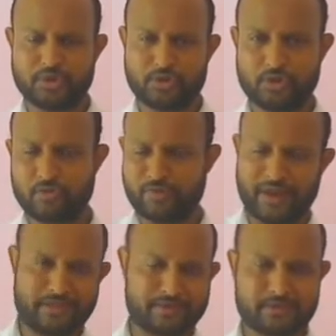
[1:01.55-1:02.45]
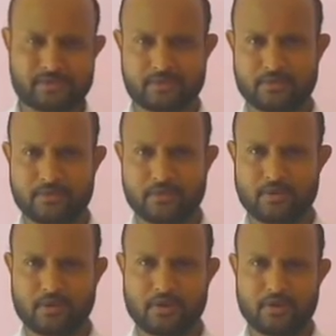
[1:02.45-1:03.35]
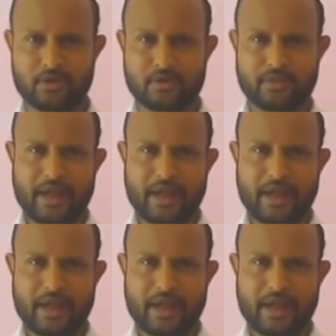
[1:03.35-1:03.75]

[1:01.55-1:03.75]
your friends, the